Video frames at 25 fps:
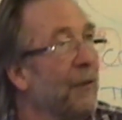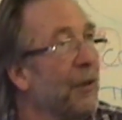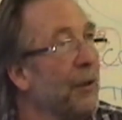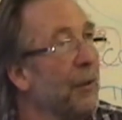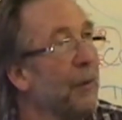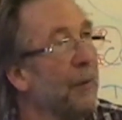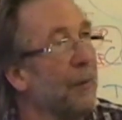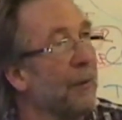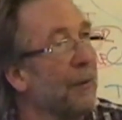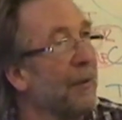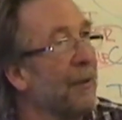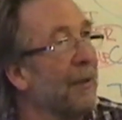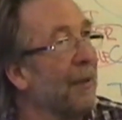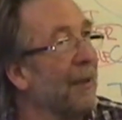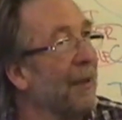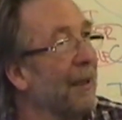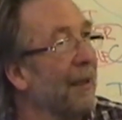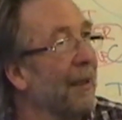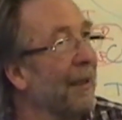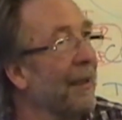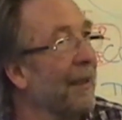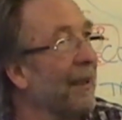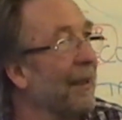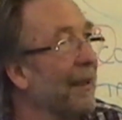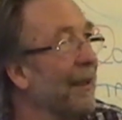naught.
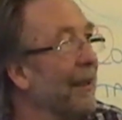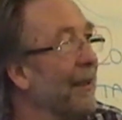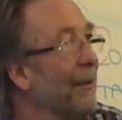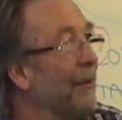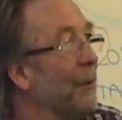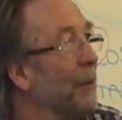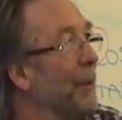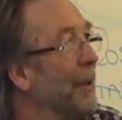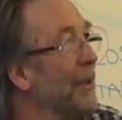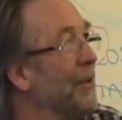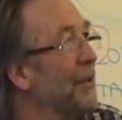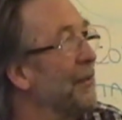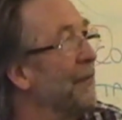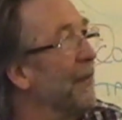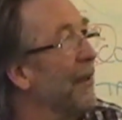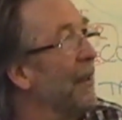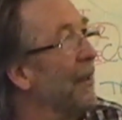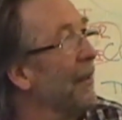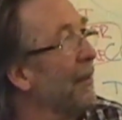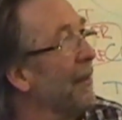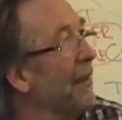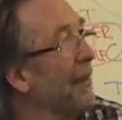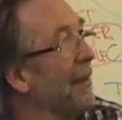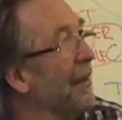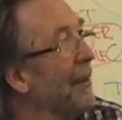I think I always
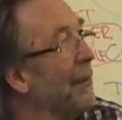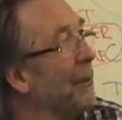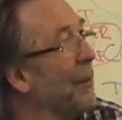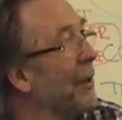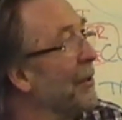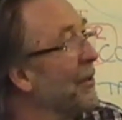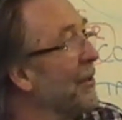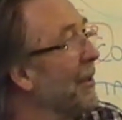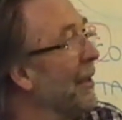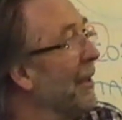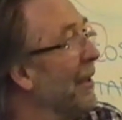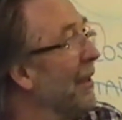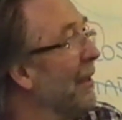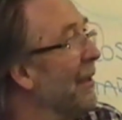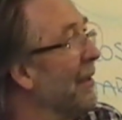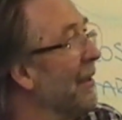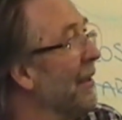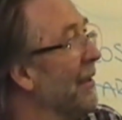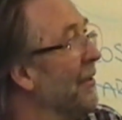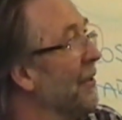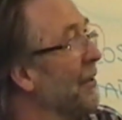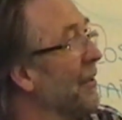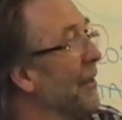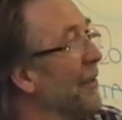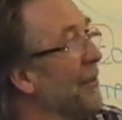felt that I was an
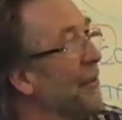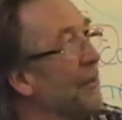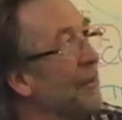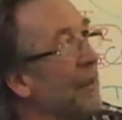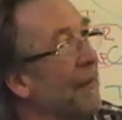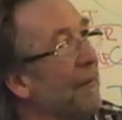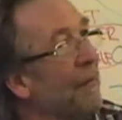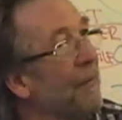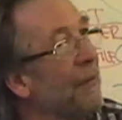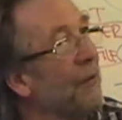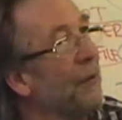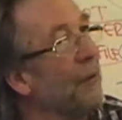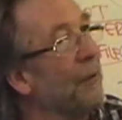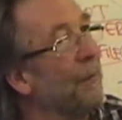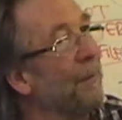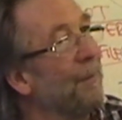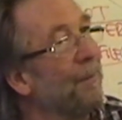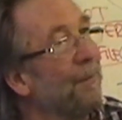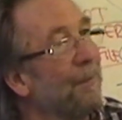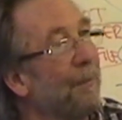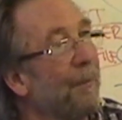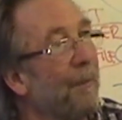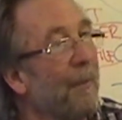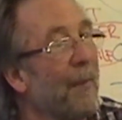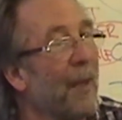artist in some form.
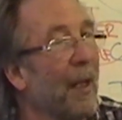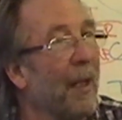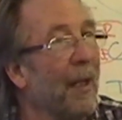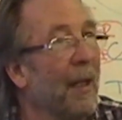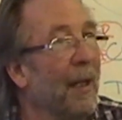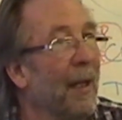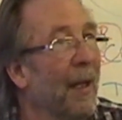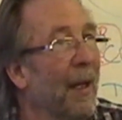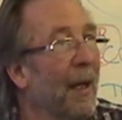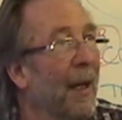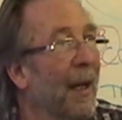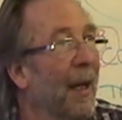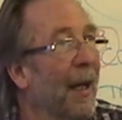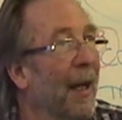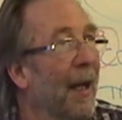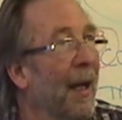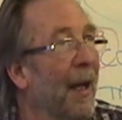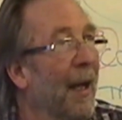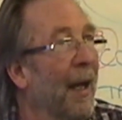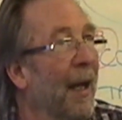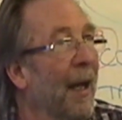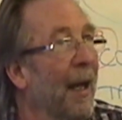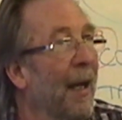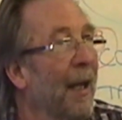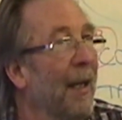
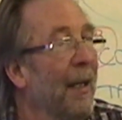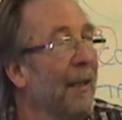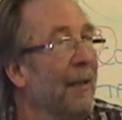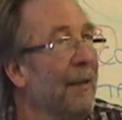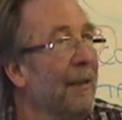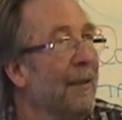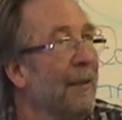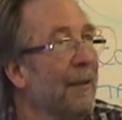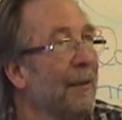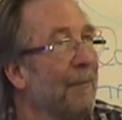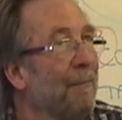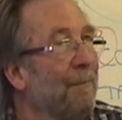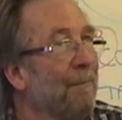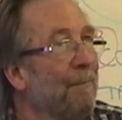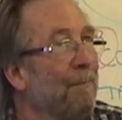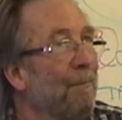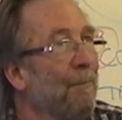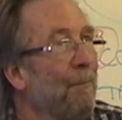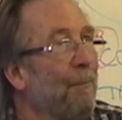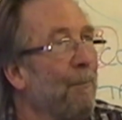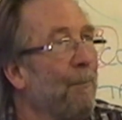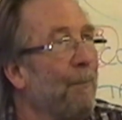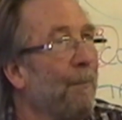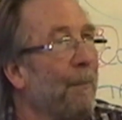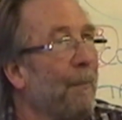And
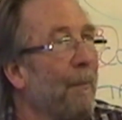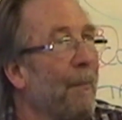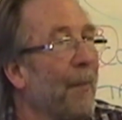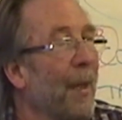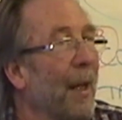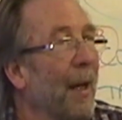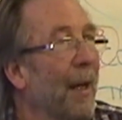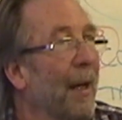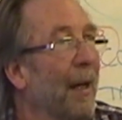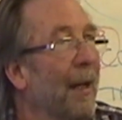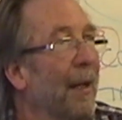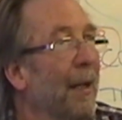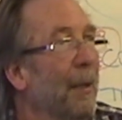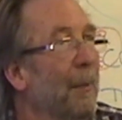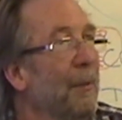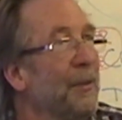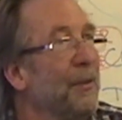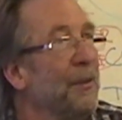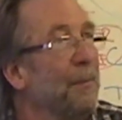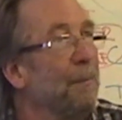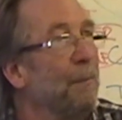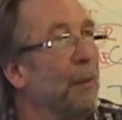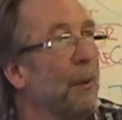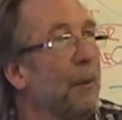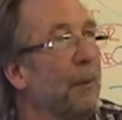I
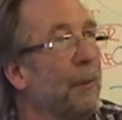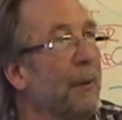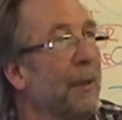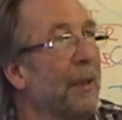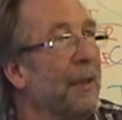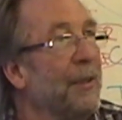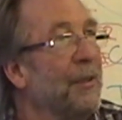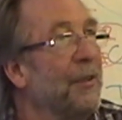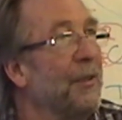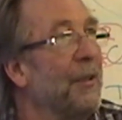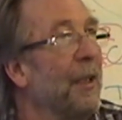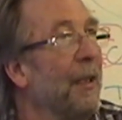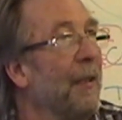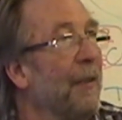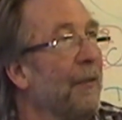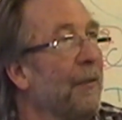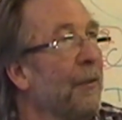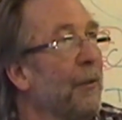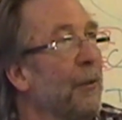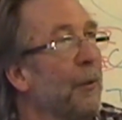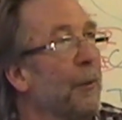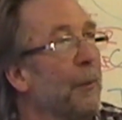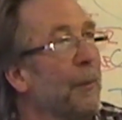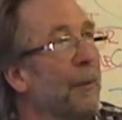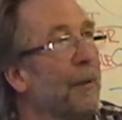was born in
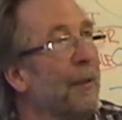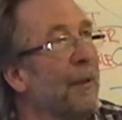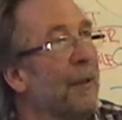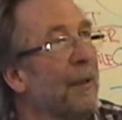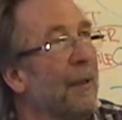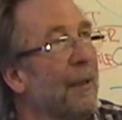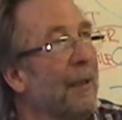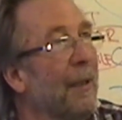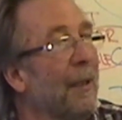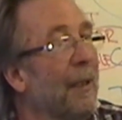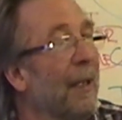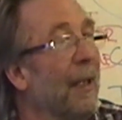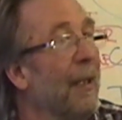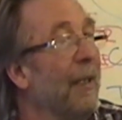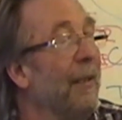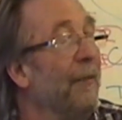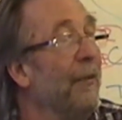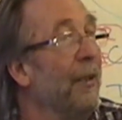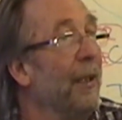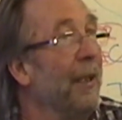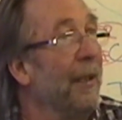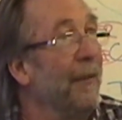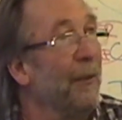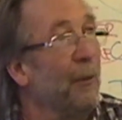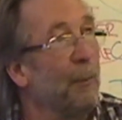South Norwood. I
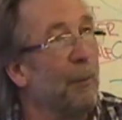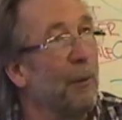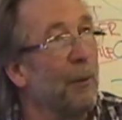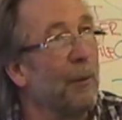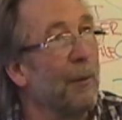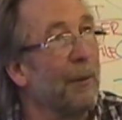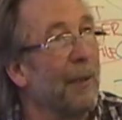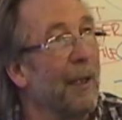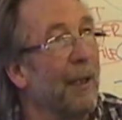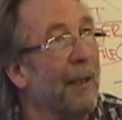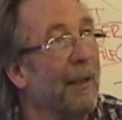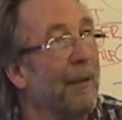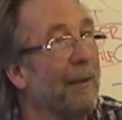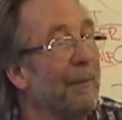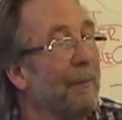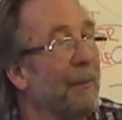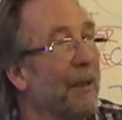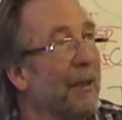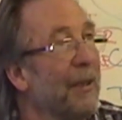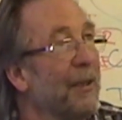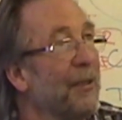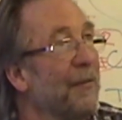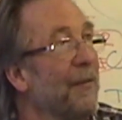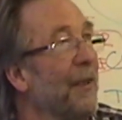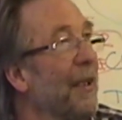live in Liverpool now.
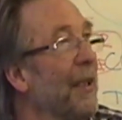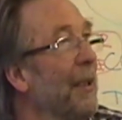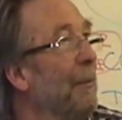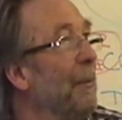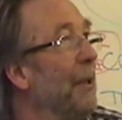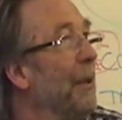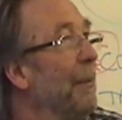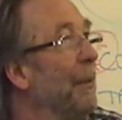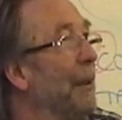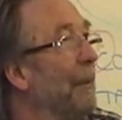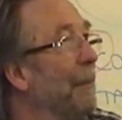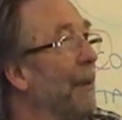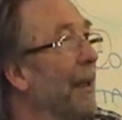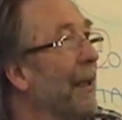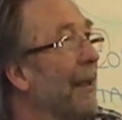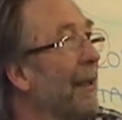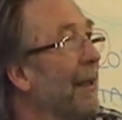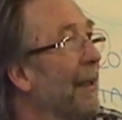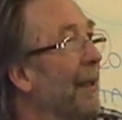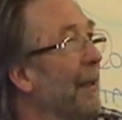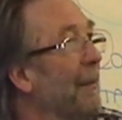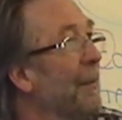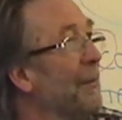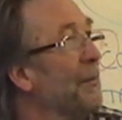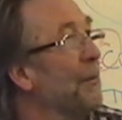It's funny meeting back
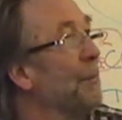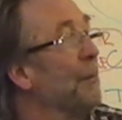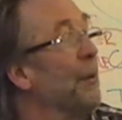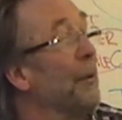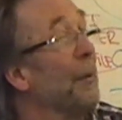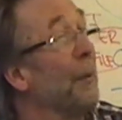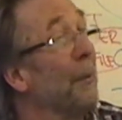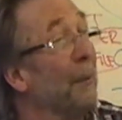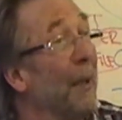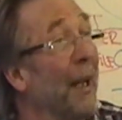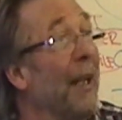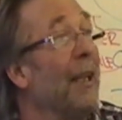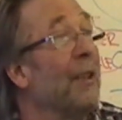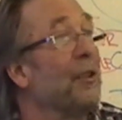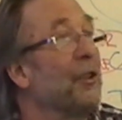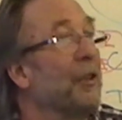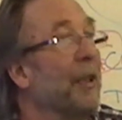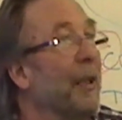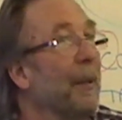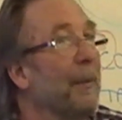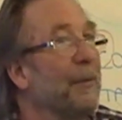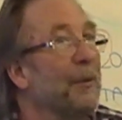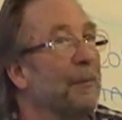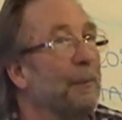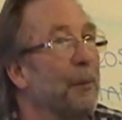when I was born, but
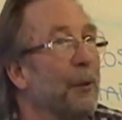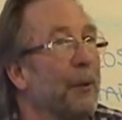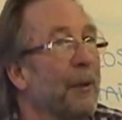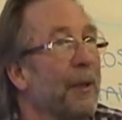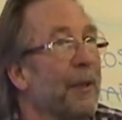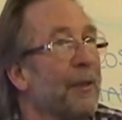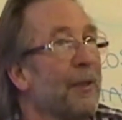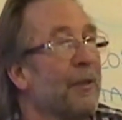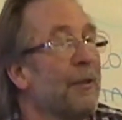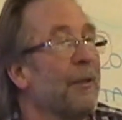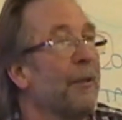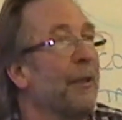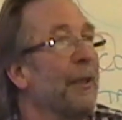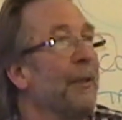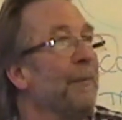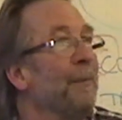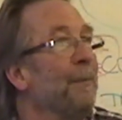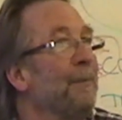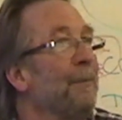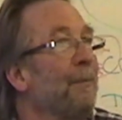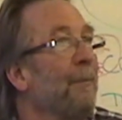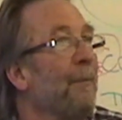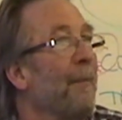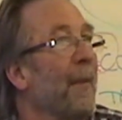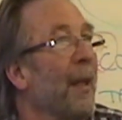actually I was born in Croydon.
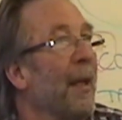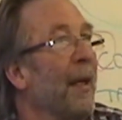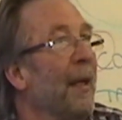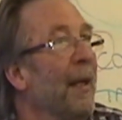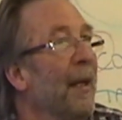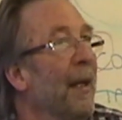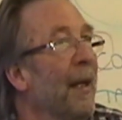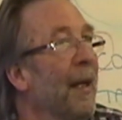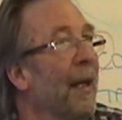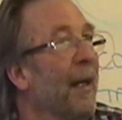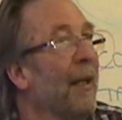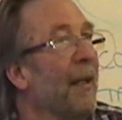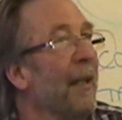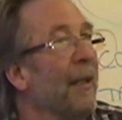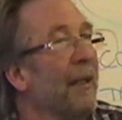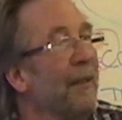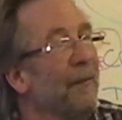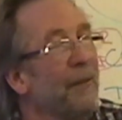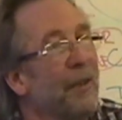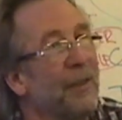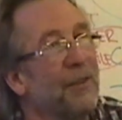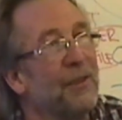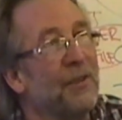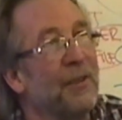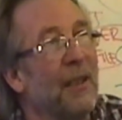And I
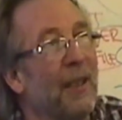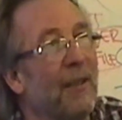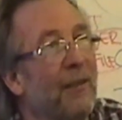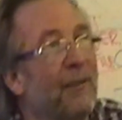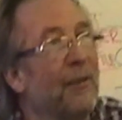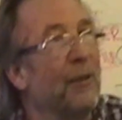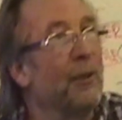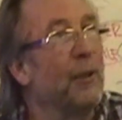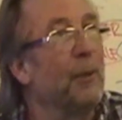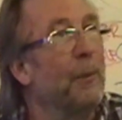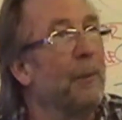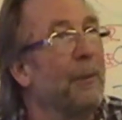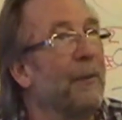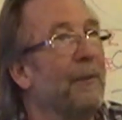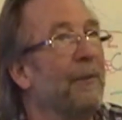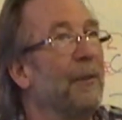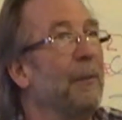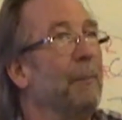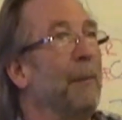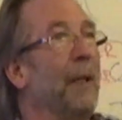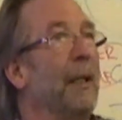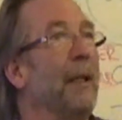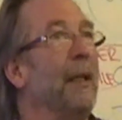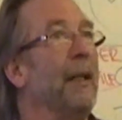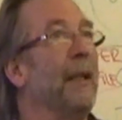lived in South Norwood
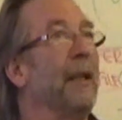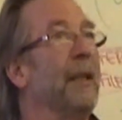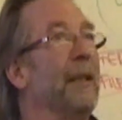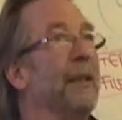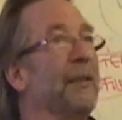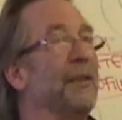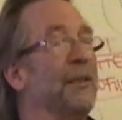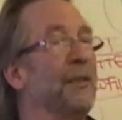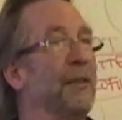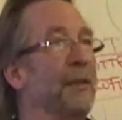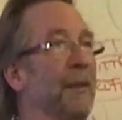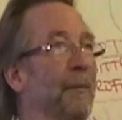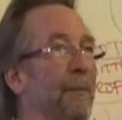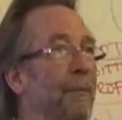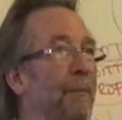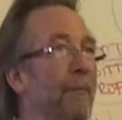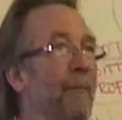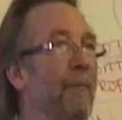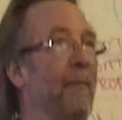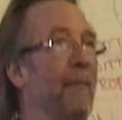for many years.